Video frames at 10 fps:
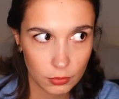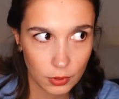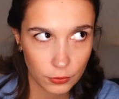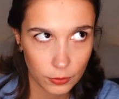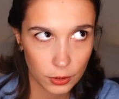
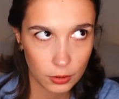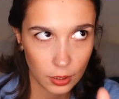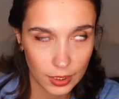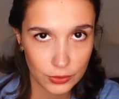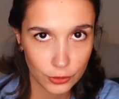the
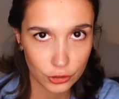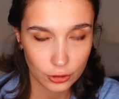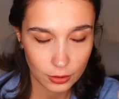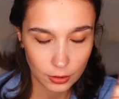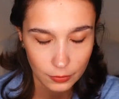last version
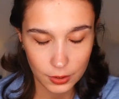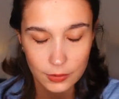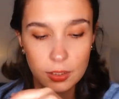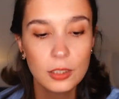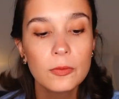I did of this
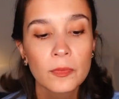video.